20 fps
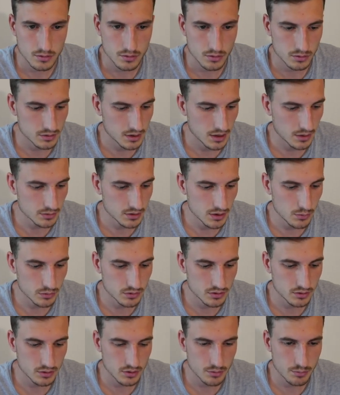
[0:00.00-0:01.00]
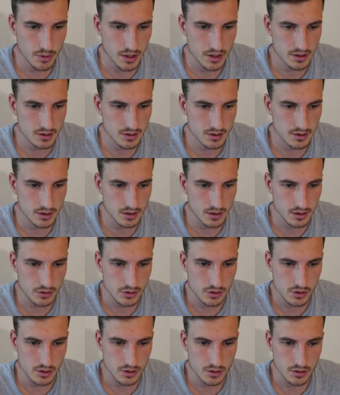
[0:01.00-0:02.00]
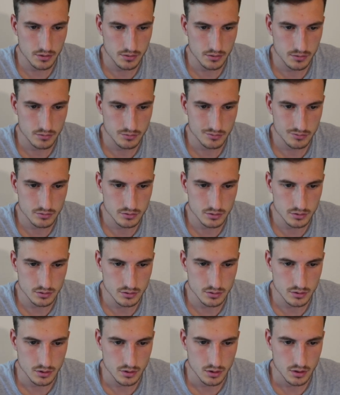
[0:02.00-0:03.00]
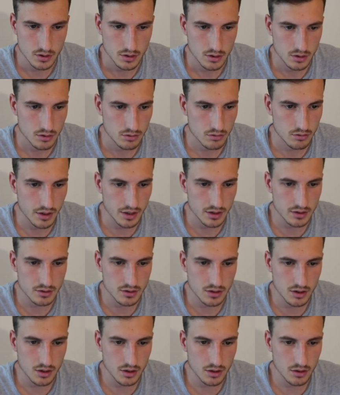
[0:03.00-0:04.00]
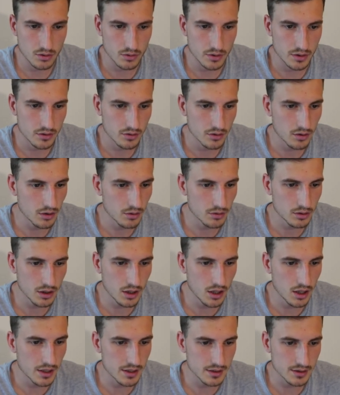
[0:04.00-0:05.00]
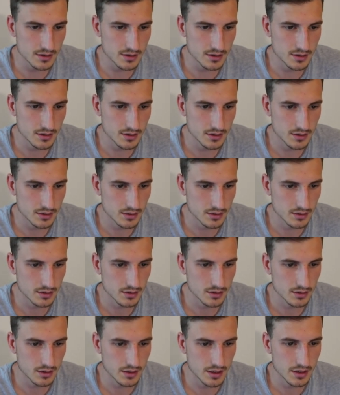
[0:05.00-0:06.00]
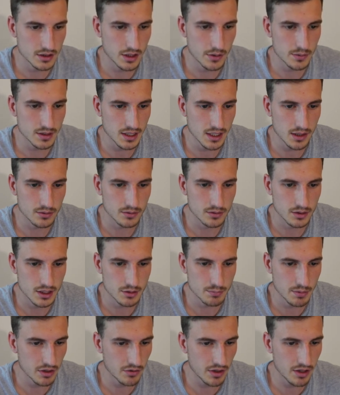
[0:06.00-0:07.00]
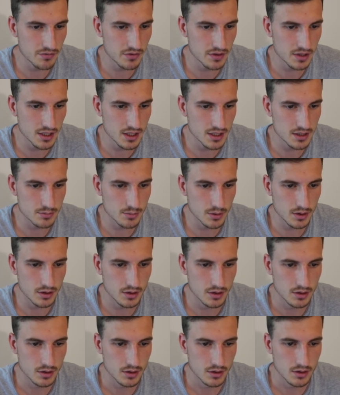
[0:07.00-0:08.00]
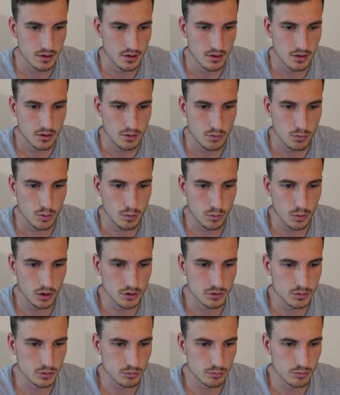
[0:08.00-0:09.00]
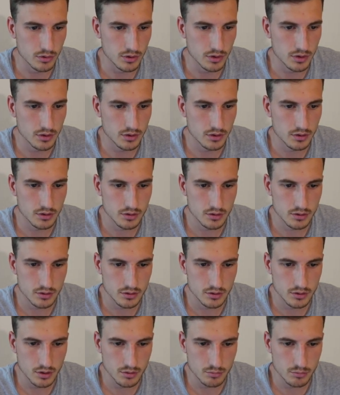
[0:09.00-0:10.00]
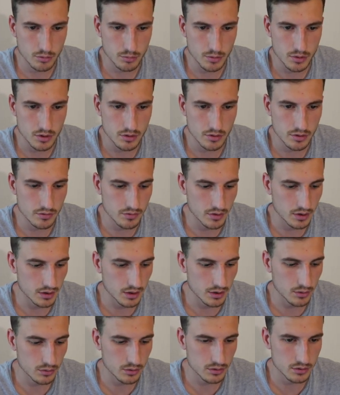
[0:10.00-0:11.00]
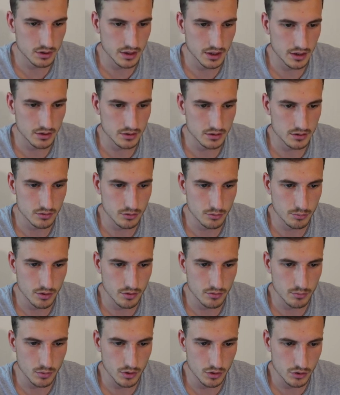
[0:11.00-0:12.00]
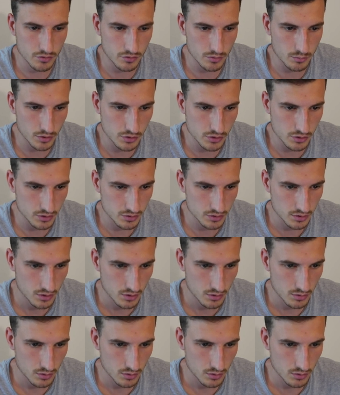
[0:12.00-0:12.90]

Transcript: Gostkowski wasn't the best last year. Greg Zerline. Oh, guys, he's going down. He's been great for years, but Will Lutz was brilliant. I probably agree with that now because kickers are a bit much of a muchness.